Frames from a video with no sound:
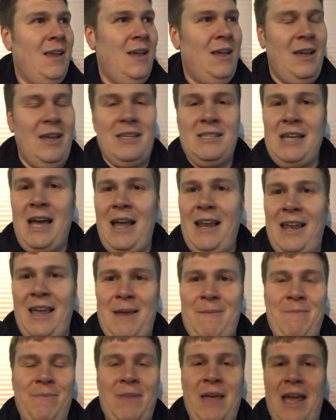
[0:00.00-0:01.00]

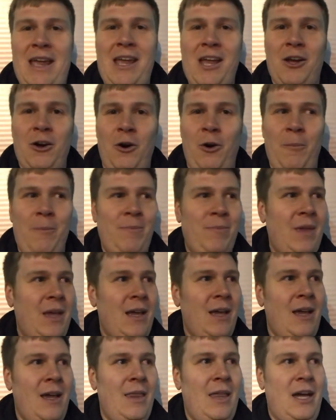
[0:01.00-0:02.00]
exactly. There you go.
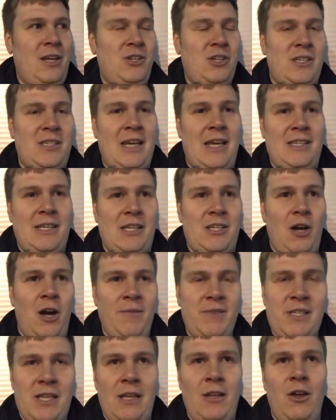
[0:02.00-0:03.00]
That just says it.
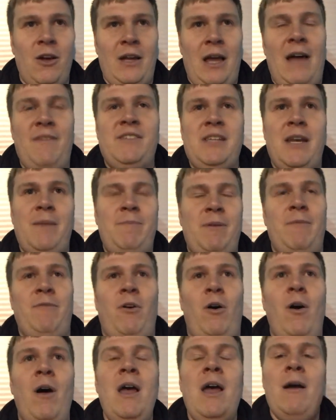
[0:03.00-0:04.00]
Obviously, look, I've said it
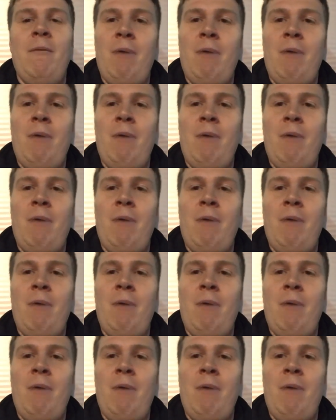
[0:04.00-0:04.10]
before.